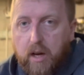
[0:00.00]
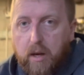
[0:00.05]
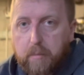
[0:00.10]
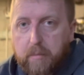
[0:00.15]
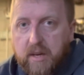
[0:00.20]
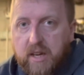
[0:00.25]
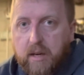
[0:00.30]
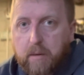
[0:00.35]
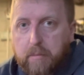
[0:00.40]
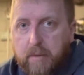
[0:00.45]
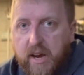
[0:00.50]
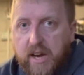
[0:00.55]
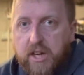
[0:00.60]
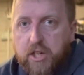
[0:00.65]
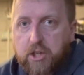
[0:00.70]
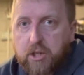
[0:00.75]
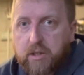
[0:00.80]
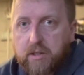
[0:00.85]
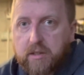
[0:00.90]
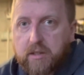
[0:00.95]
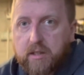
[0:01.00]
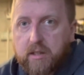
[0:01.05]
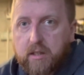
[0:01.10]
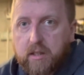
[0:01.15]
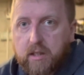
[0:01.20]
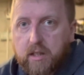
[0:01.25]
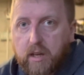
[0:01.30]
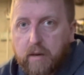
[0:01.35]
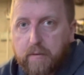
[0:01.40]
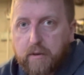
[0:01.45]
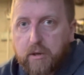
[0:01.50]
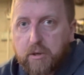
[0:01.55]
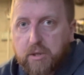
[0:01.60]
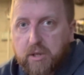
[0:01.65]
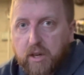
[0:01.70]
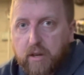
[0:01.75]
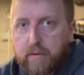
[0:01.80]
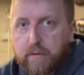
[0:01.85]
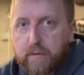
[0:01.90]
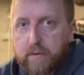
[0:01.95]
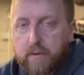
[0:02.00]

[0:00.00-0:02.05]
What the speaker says: being patient, give yourself